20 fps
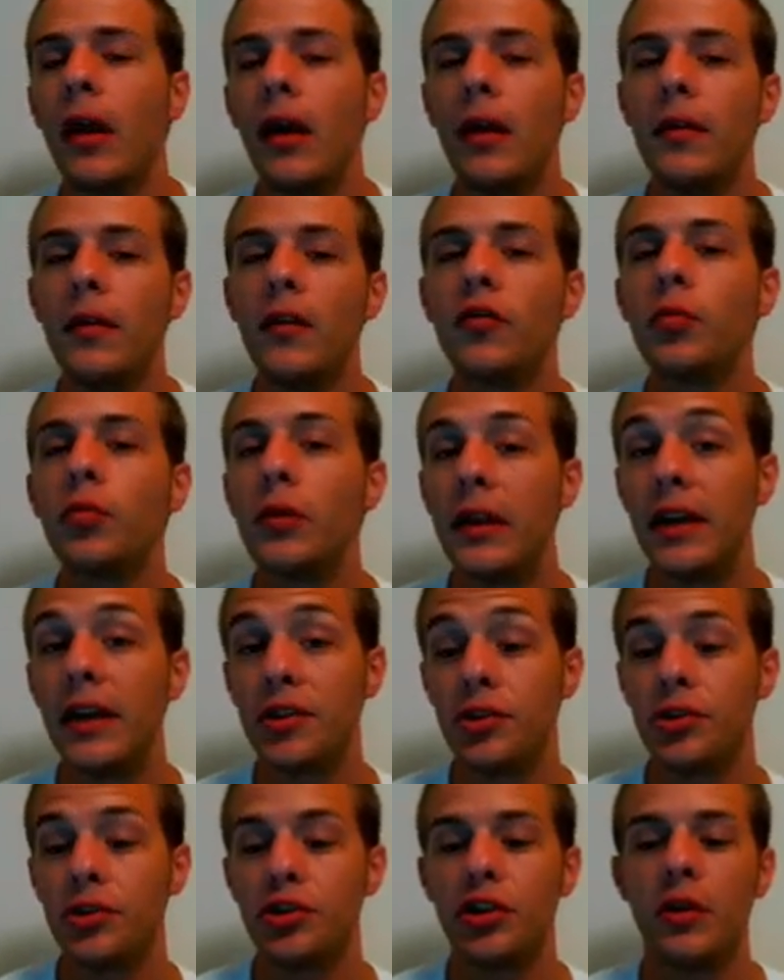And this
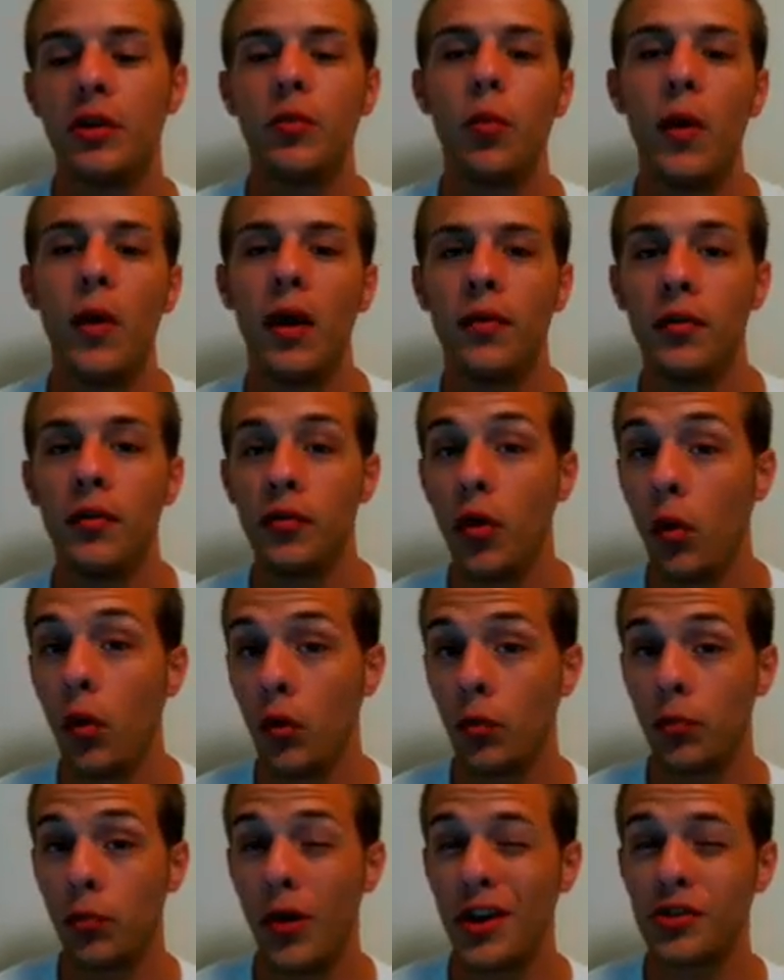relationship where the
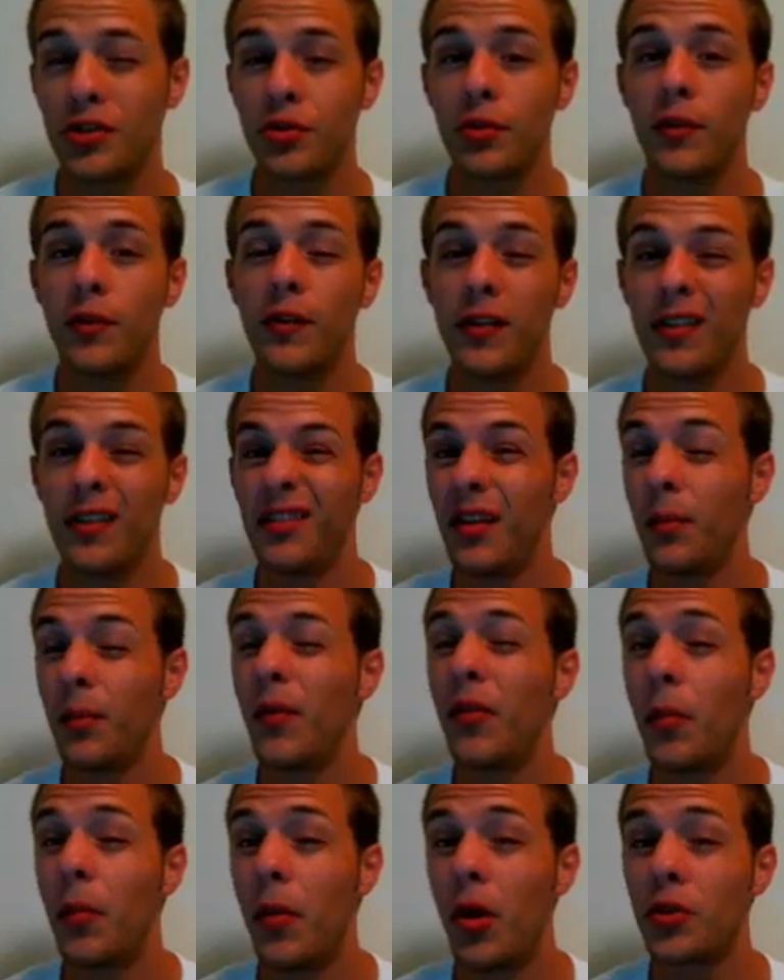total pressure is the sum
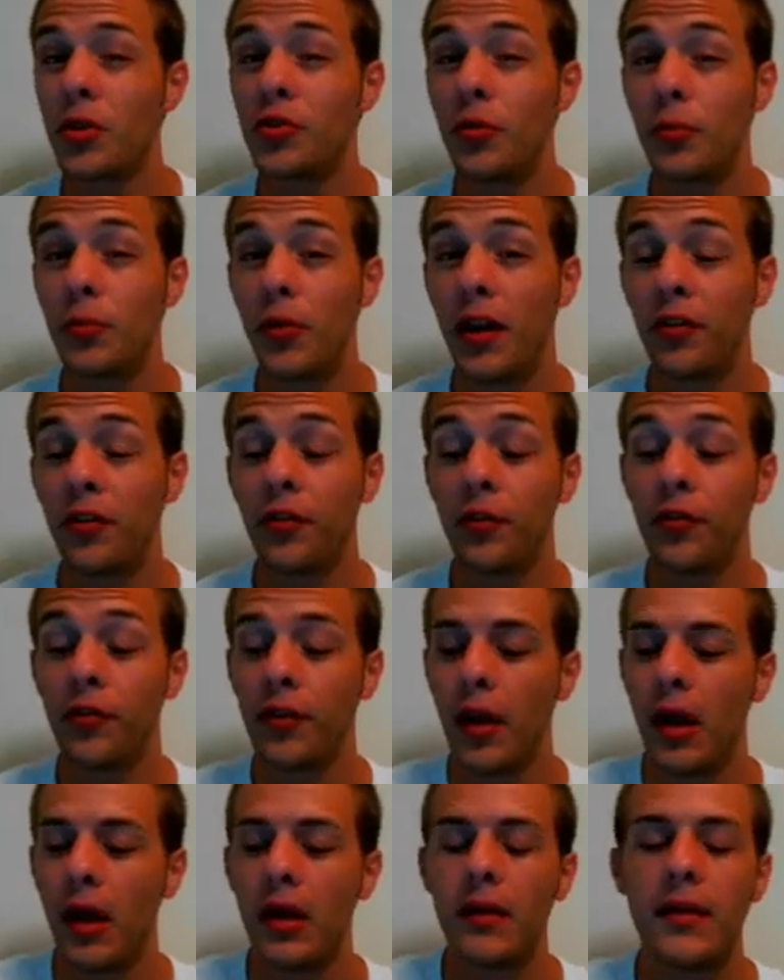of the partial
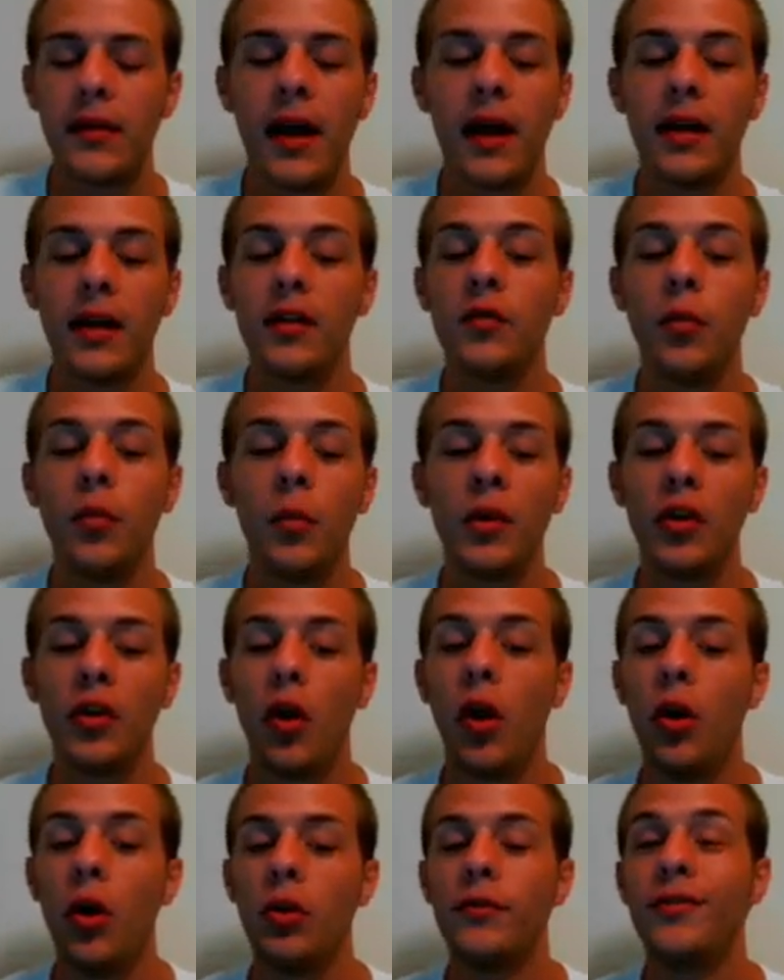pressures, that is what we
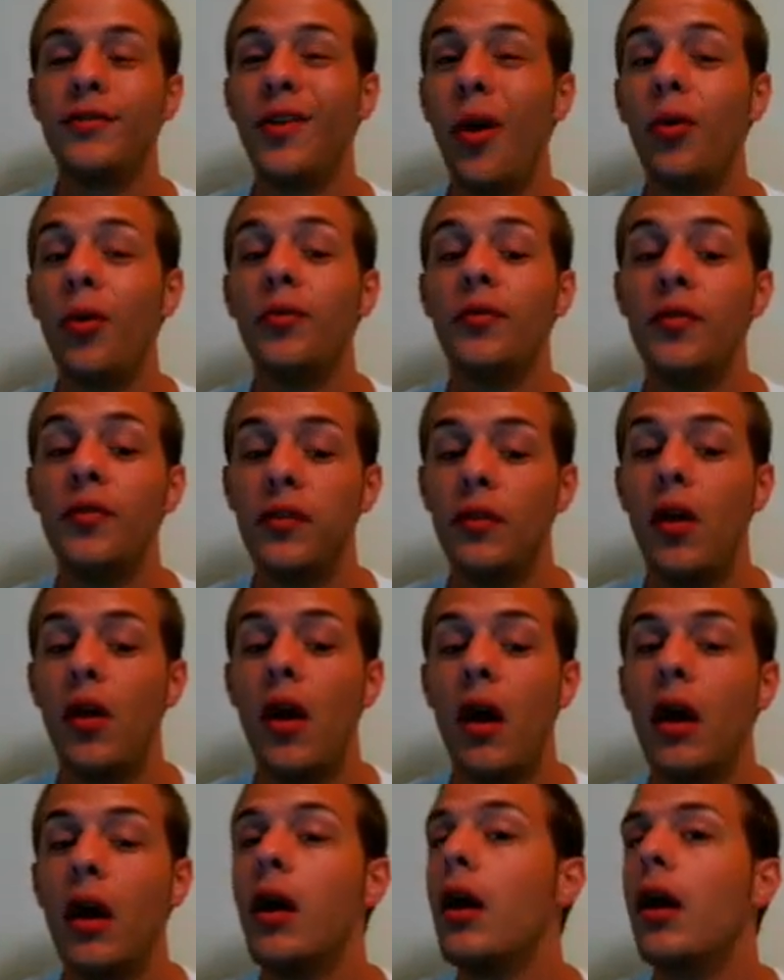call Dalton's
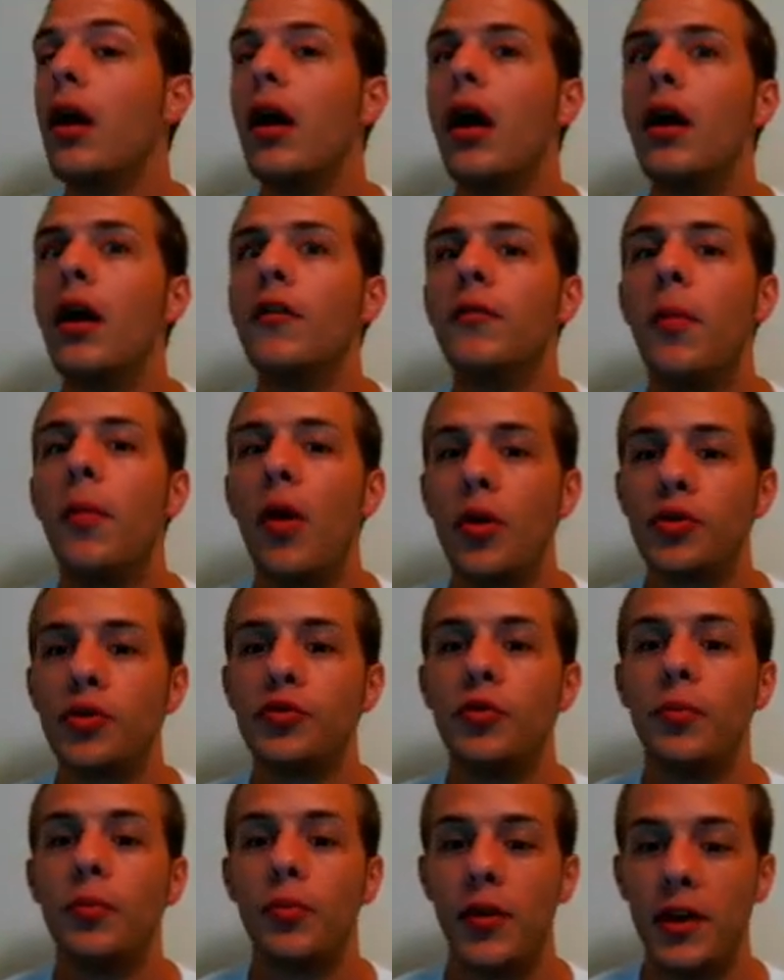law of partial